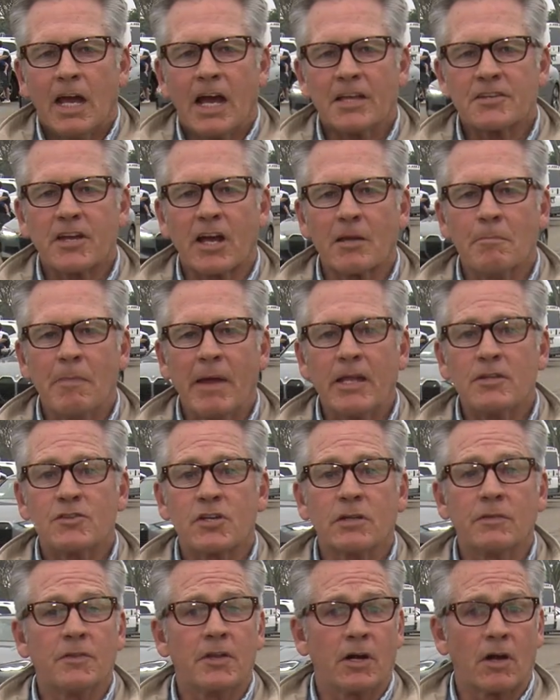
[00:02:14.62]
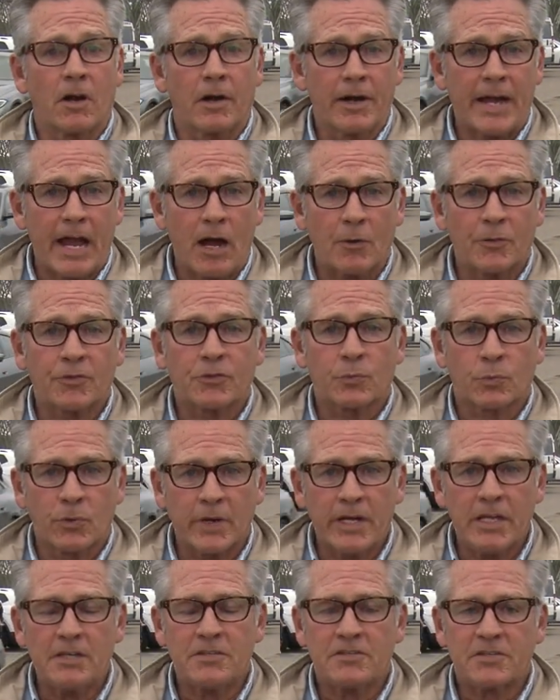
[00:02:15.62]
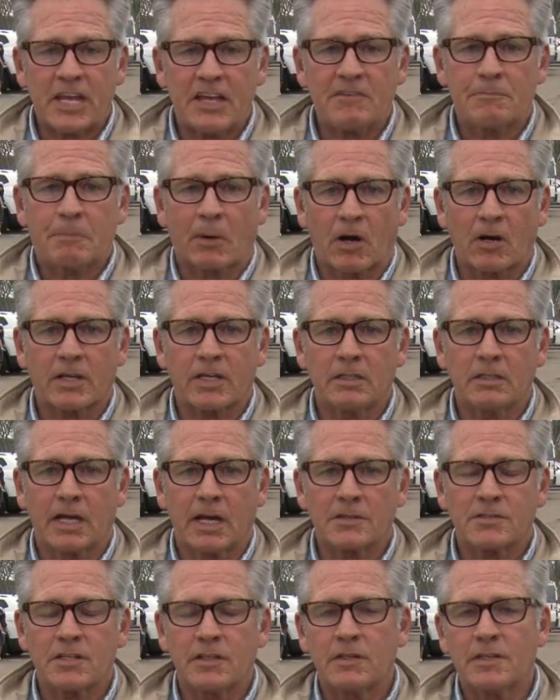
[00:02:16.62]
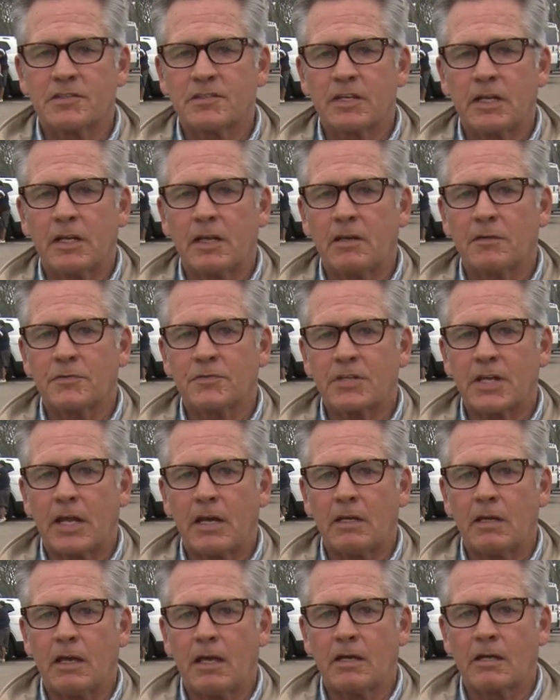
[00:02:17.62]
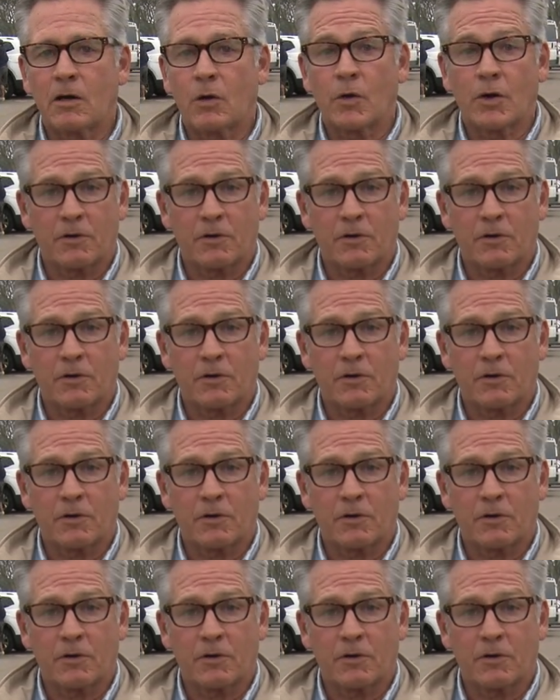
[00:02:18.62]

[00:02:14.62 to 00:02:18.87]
As I mentioned, there are now 3 safe parking lots in the city of San Diego,